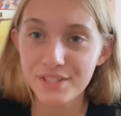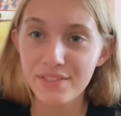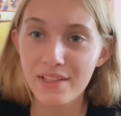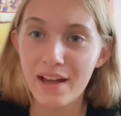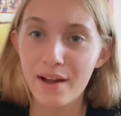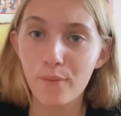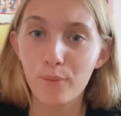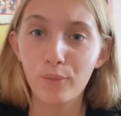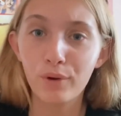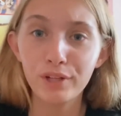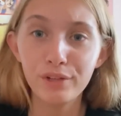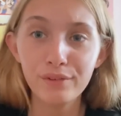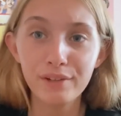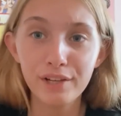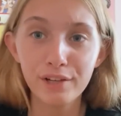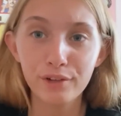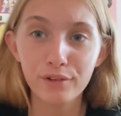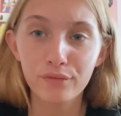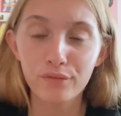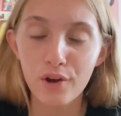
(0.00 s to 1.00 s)
that when you
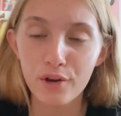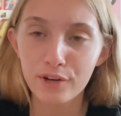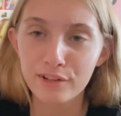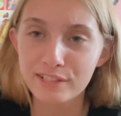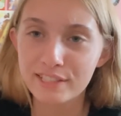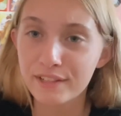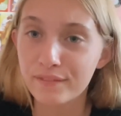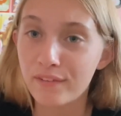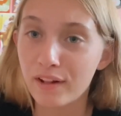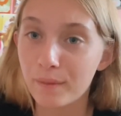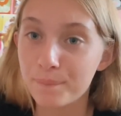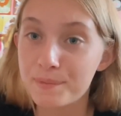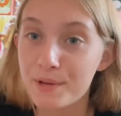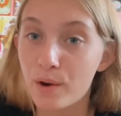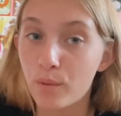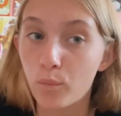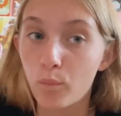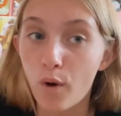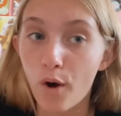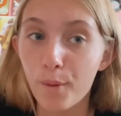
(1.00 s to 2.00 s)
get your photos developed
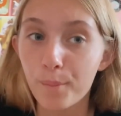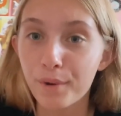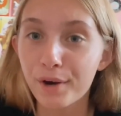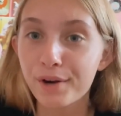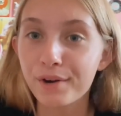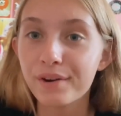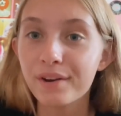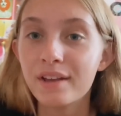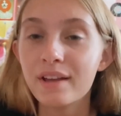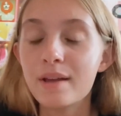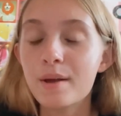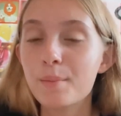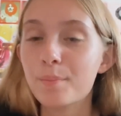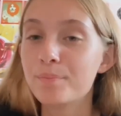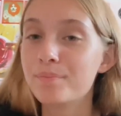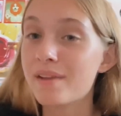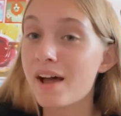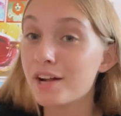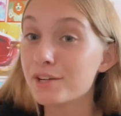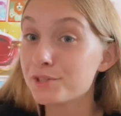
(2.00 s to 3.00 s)
at Walmart,
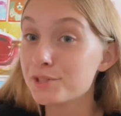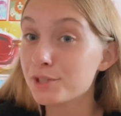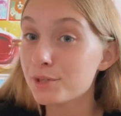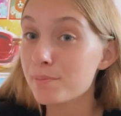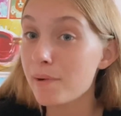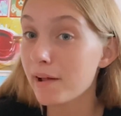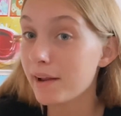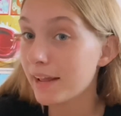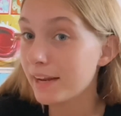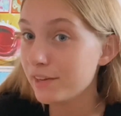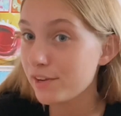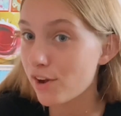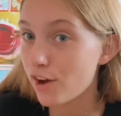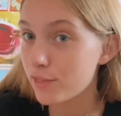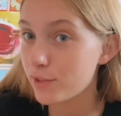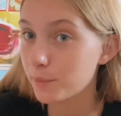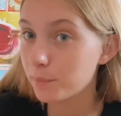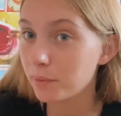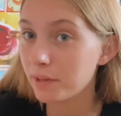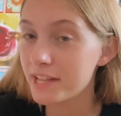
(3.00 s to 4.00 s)
not sure about any
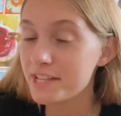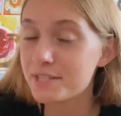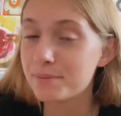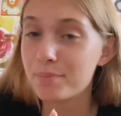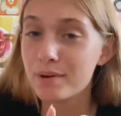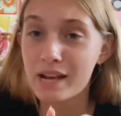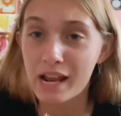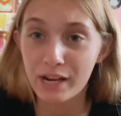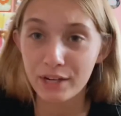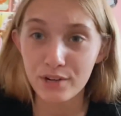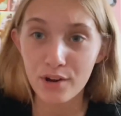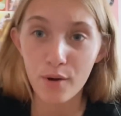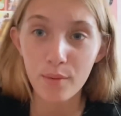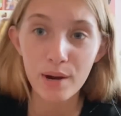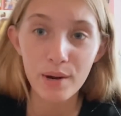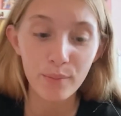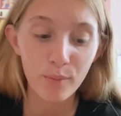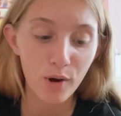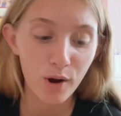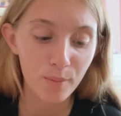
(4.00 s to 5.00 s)
other place, but I know
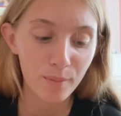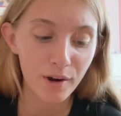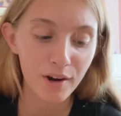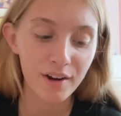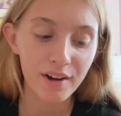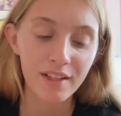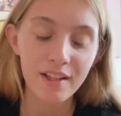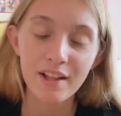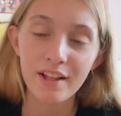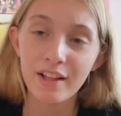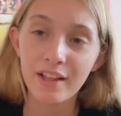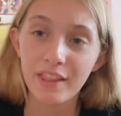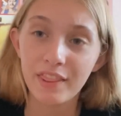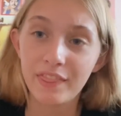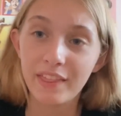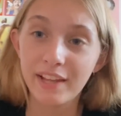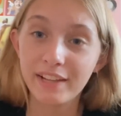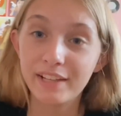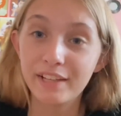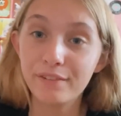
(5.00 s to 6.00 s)
at Walmart
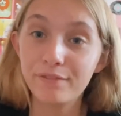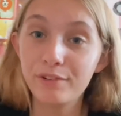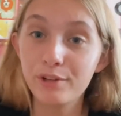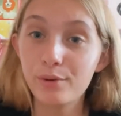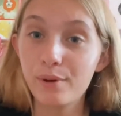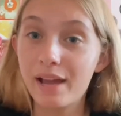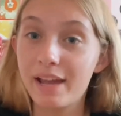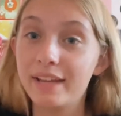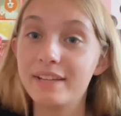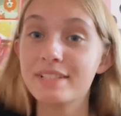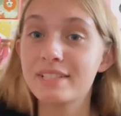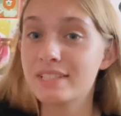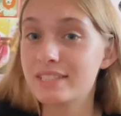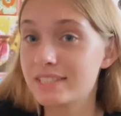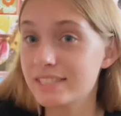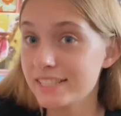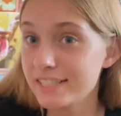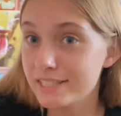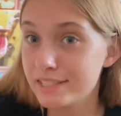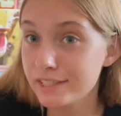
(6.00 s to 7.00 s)
they give you a
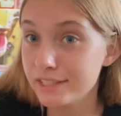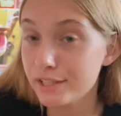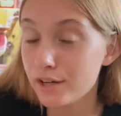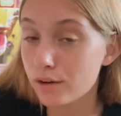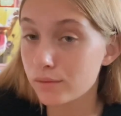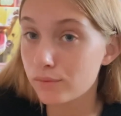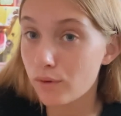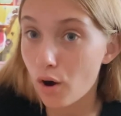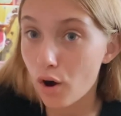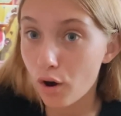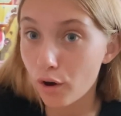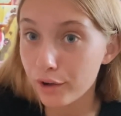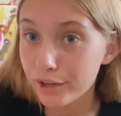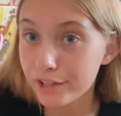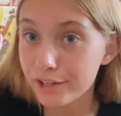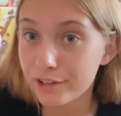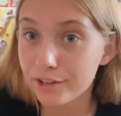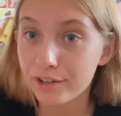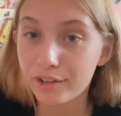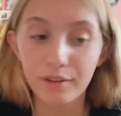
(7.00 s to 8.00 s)
CD of all
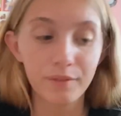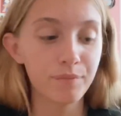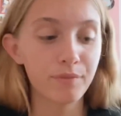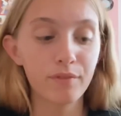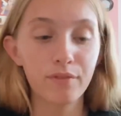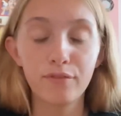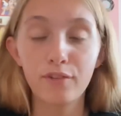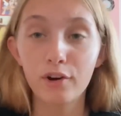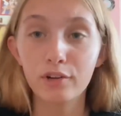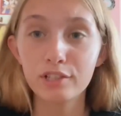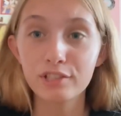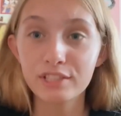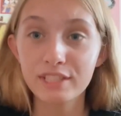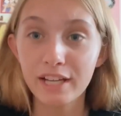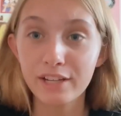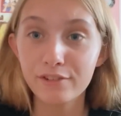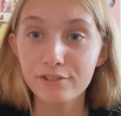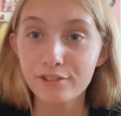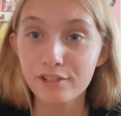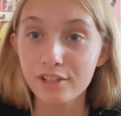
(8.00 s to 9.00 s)
your photos
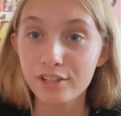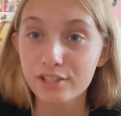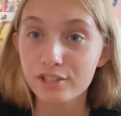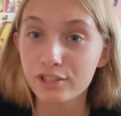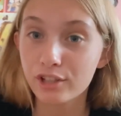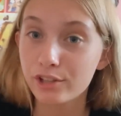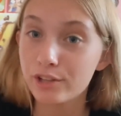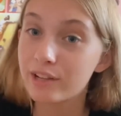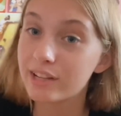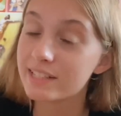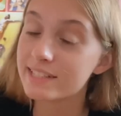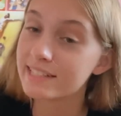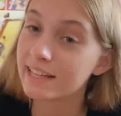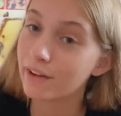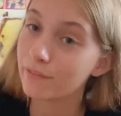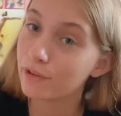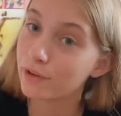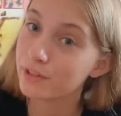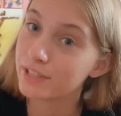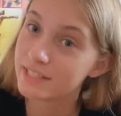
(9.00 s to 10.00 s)
that you took, so you can
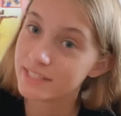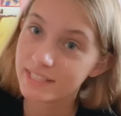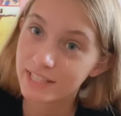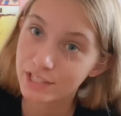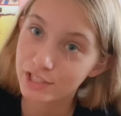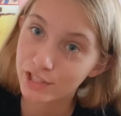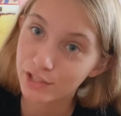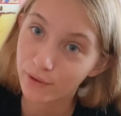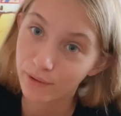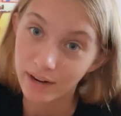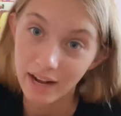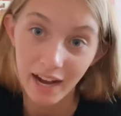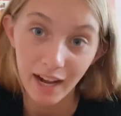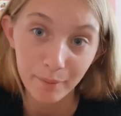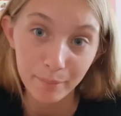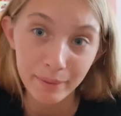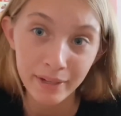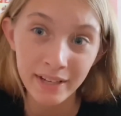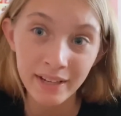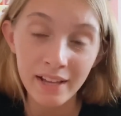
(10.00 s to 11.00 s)
download a digital
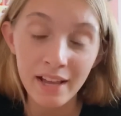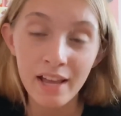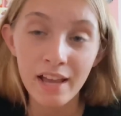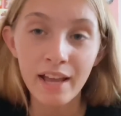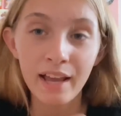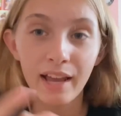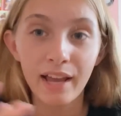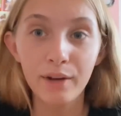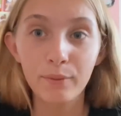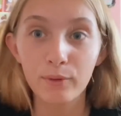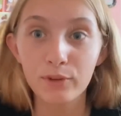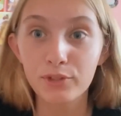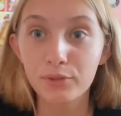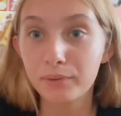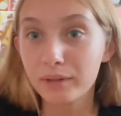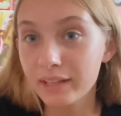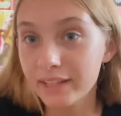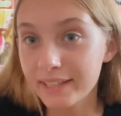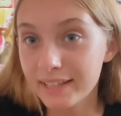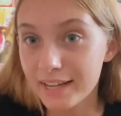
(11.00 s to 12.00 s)
copy. And what's
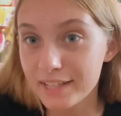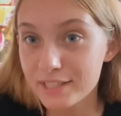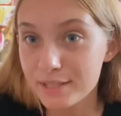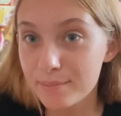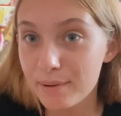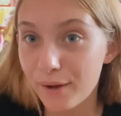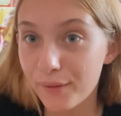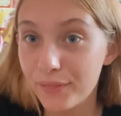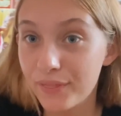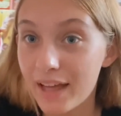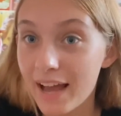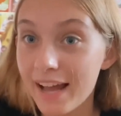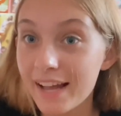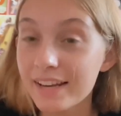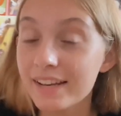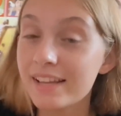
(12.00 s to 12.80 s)
really nice about that